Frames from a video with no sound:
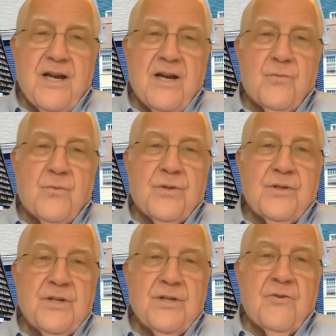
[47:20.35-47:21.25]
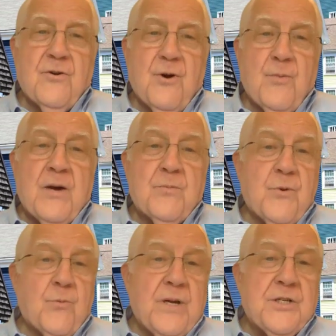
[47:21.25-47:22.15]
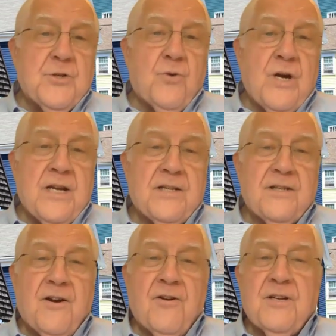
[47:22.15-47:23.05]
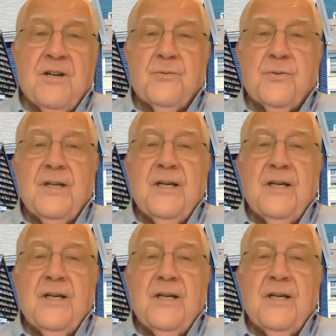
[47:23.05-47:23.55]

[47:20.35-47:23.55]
have with the donor about perpetuating their gift